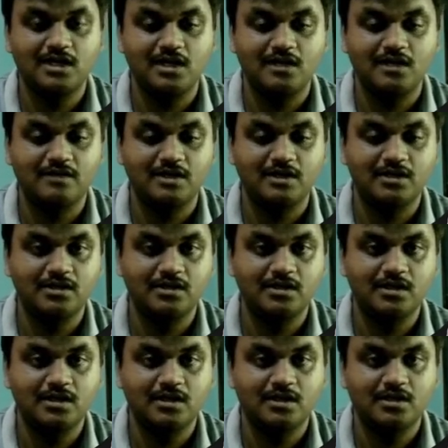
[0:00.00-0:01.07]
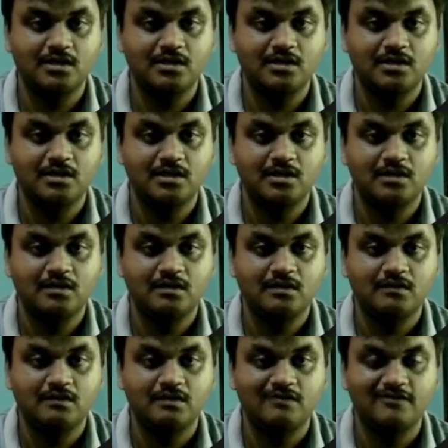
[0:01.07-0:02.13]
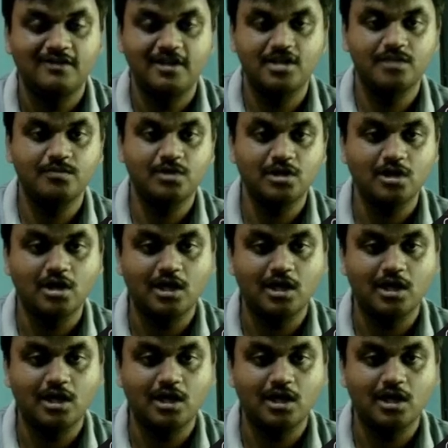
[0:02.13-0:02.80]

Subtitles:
here one variable